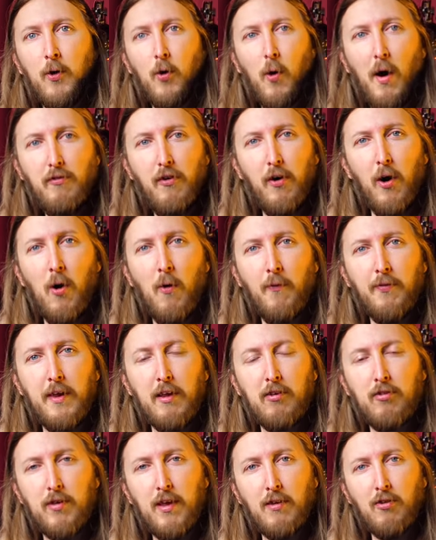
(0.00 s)
Whoever owned
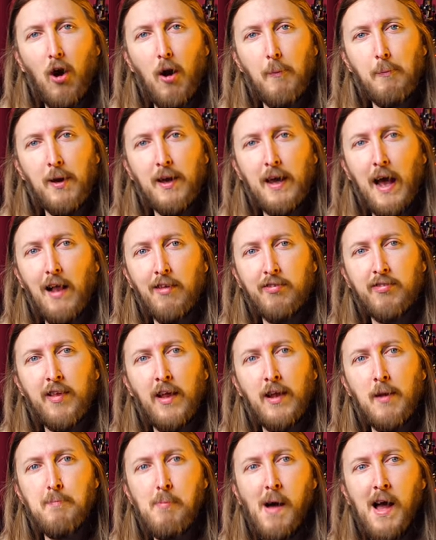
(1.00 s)
this guitar pick, I'll
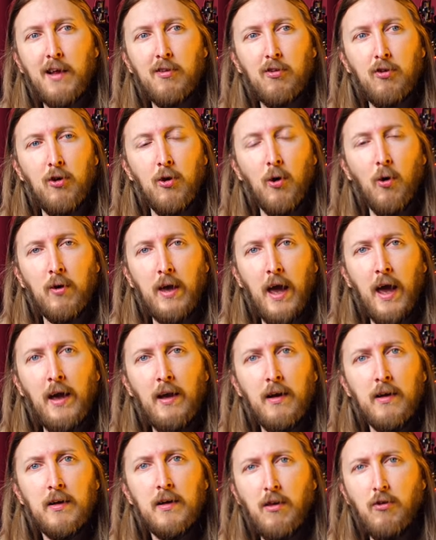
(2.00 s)
send it back to you,
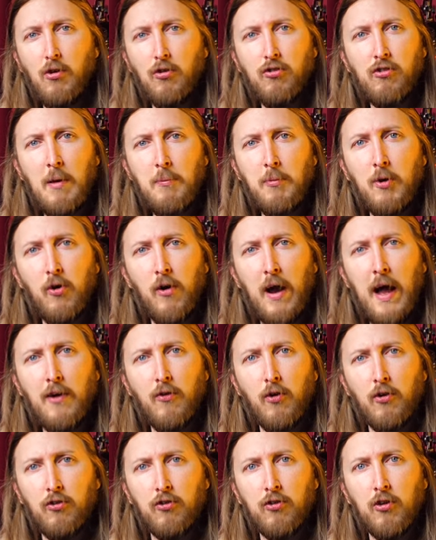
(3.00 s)
okay? Just send me your
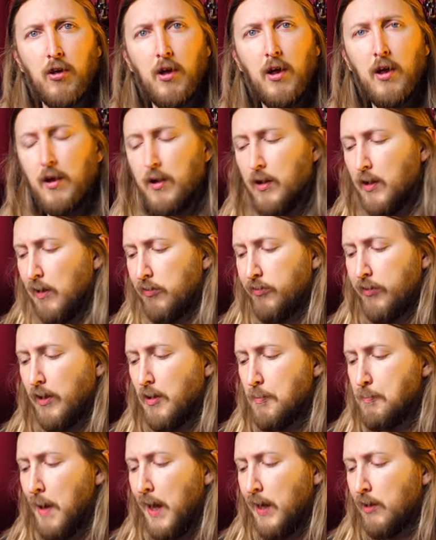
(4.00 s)
address. I'll
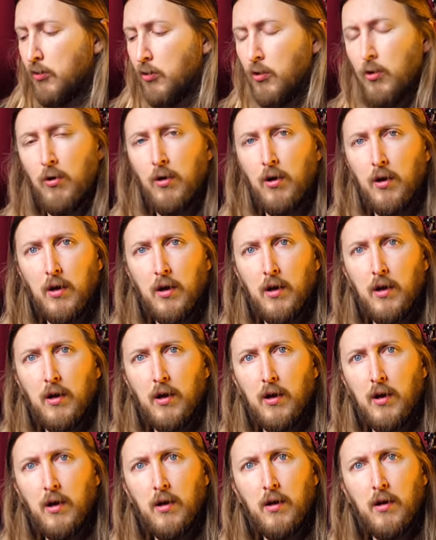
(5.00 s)
send it back to you.
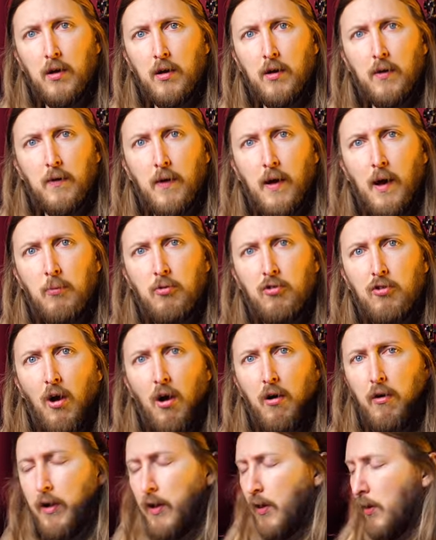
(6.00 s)
I'm
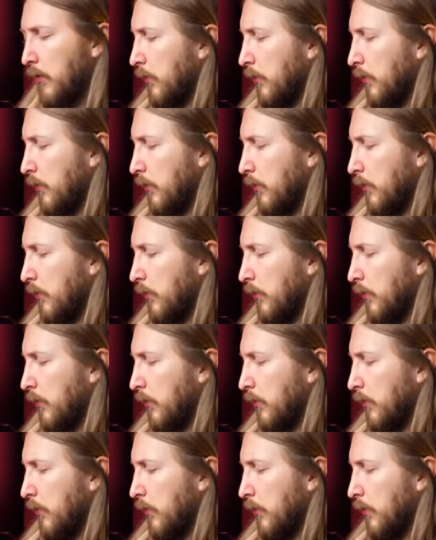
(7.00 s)
sorry.